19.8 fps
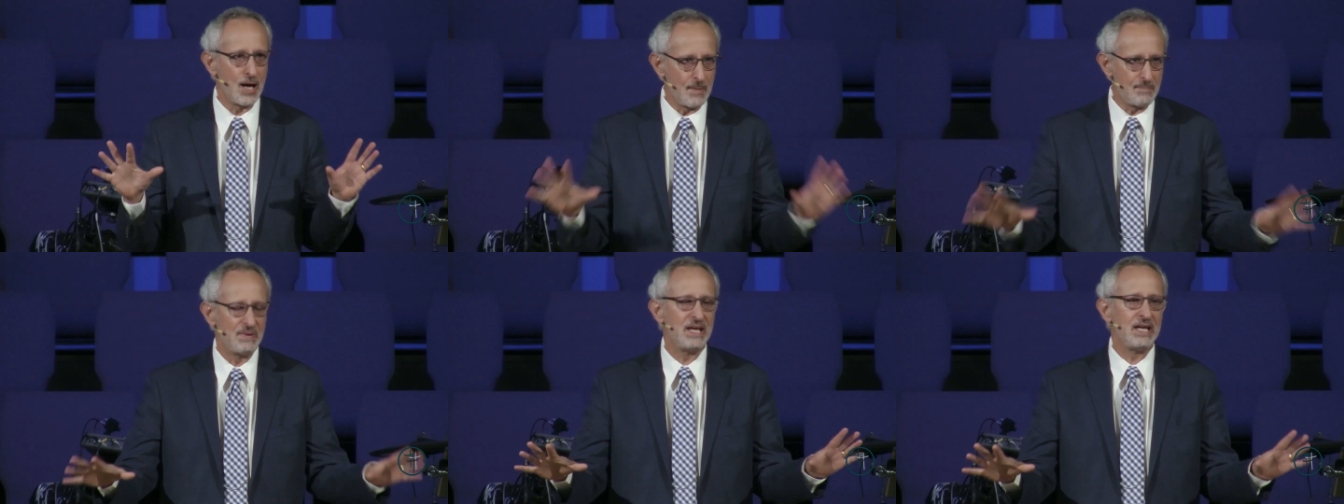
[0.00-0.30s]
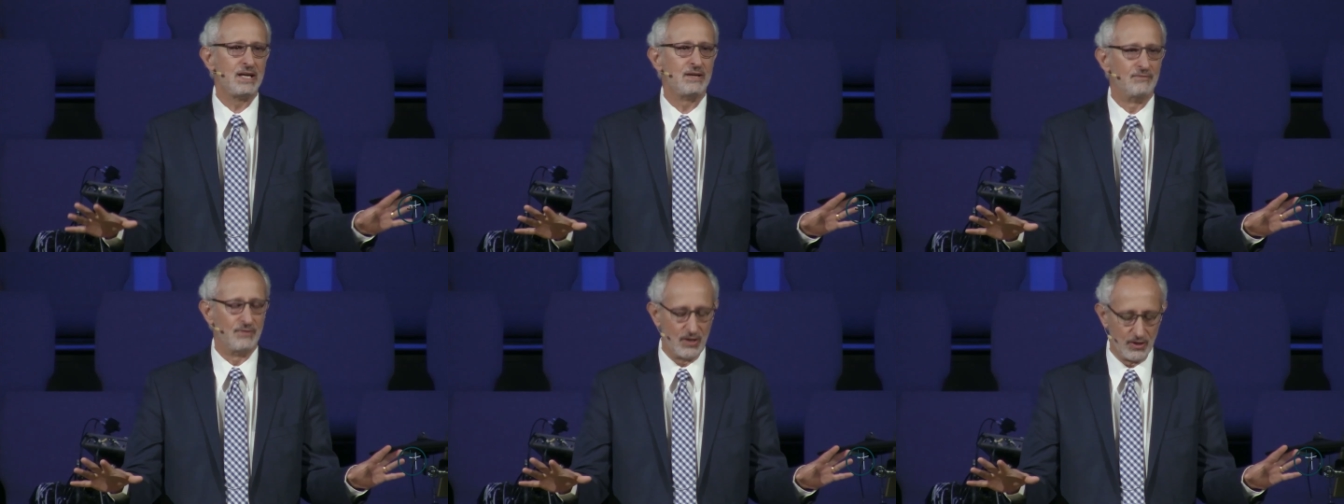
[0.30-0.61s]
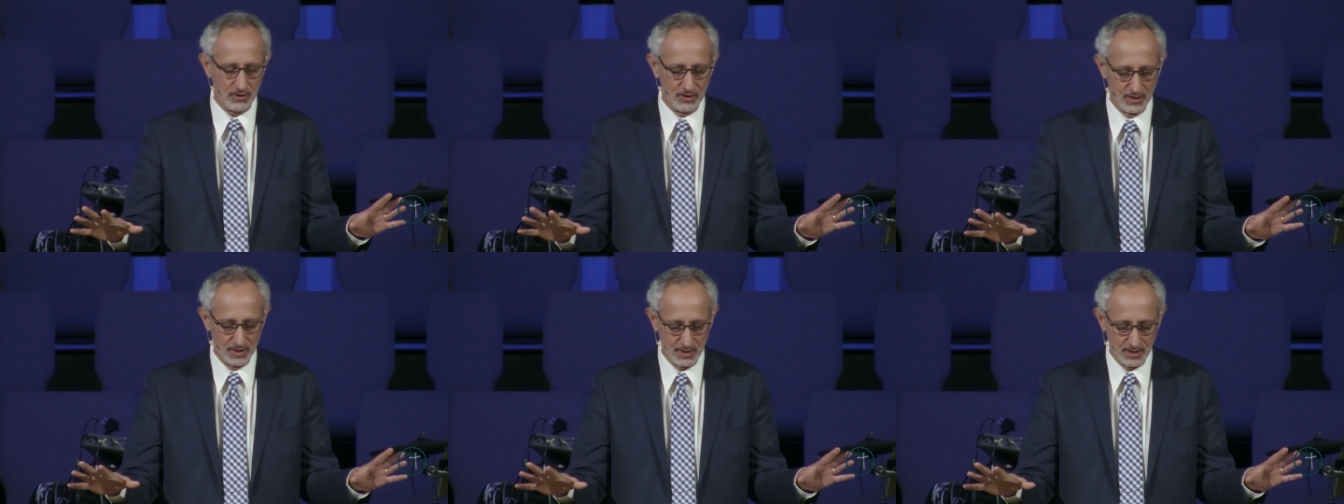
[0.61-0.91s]

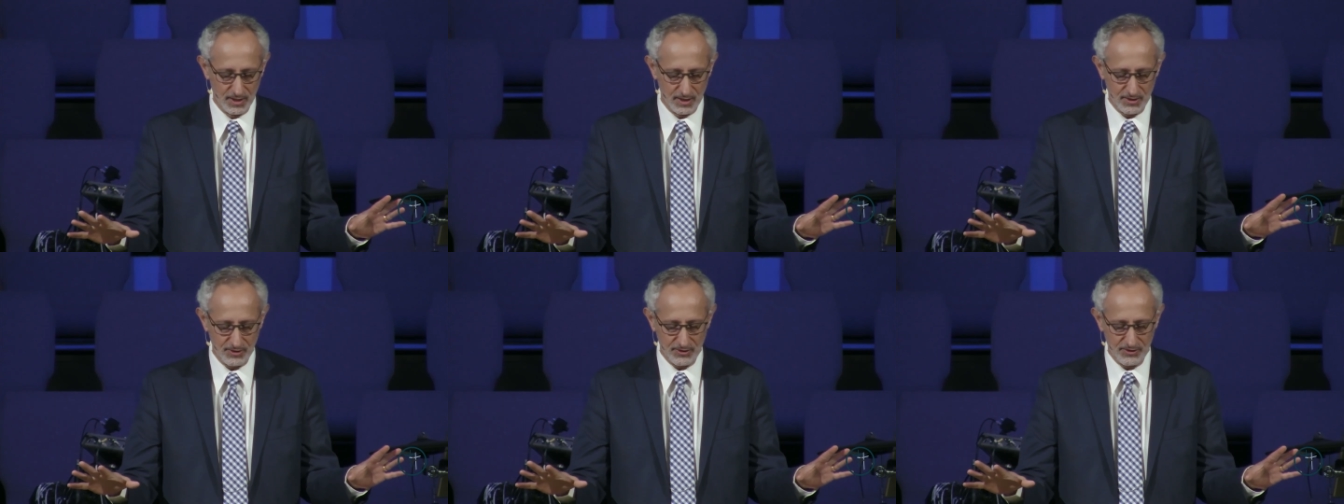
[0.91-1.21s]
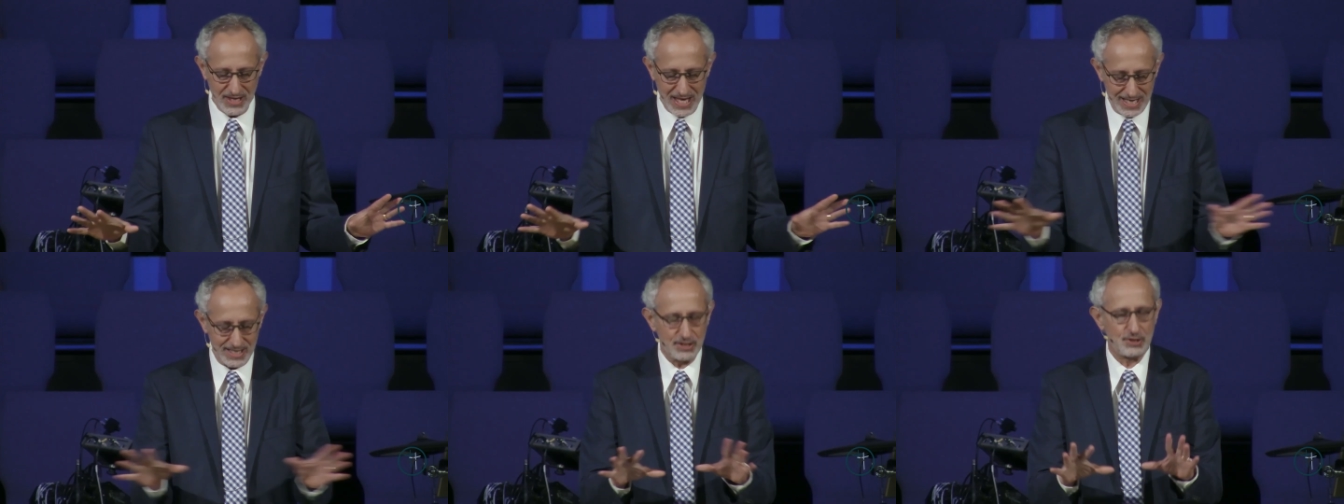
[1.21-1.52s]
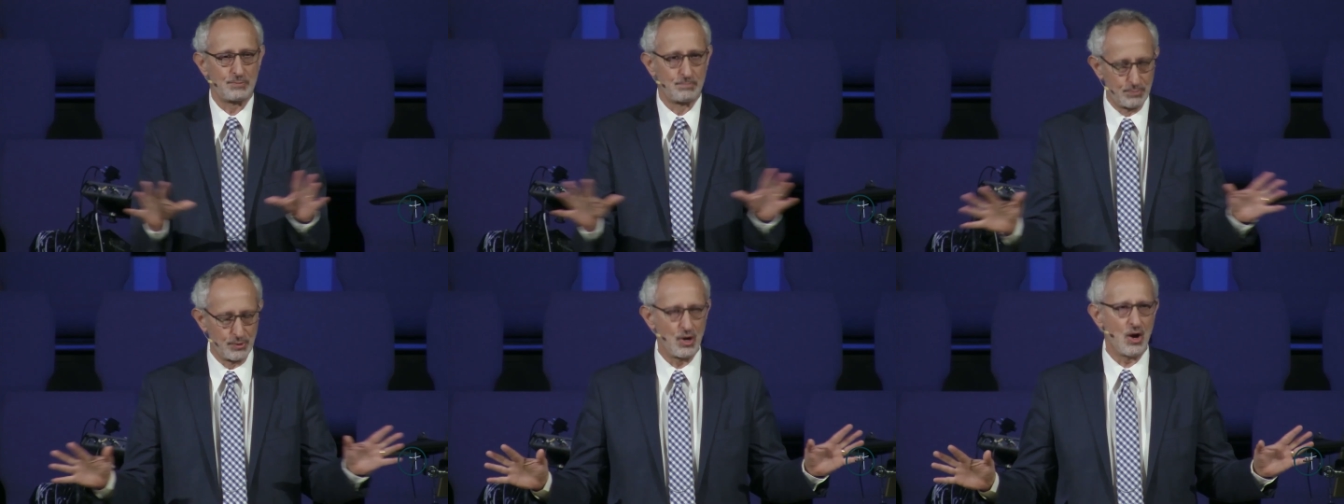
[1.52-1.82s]
upheaval that
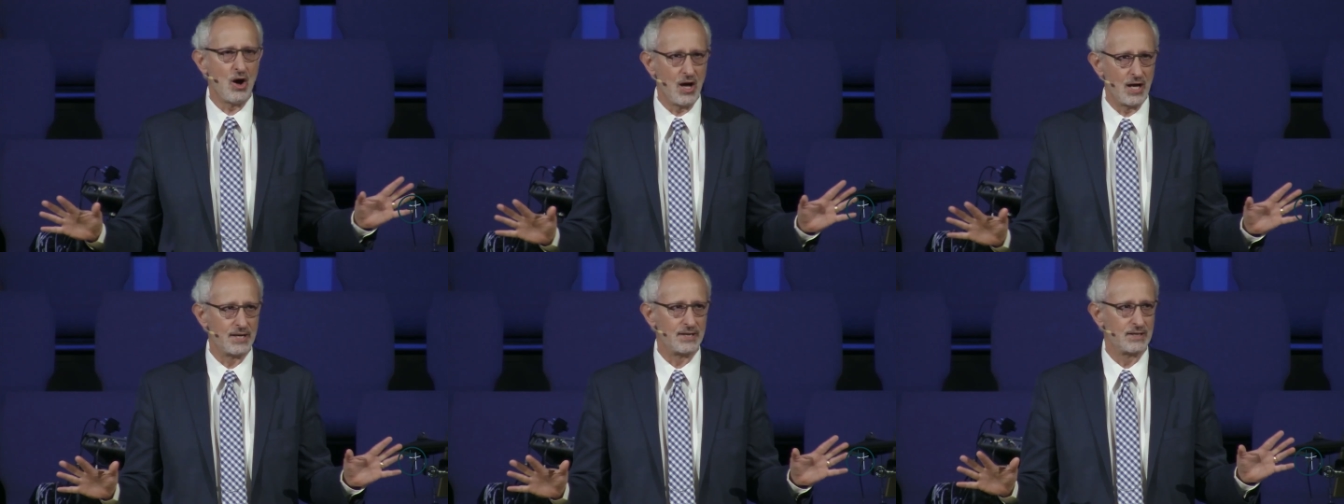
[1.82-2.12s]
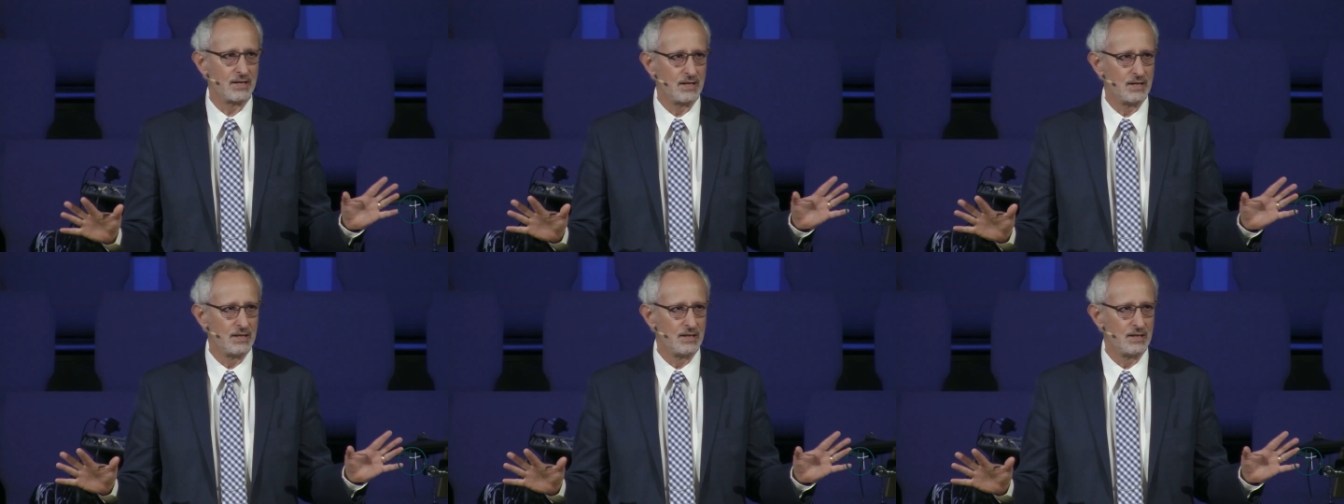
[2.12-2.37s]
it's brought.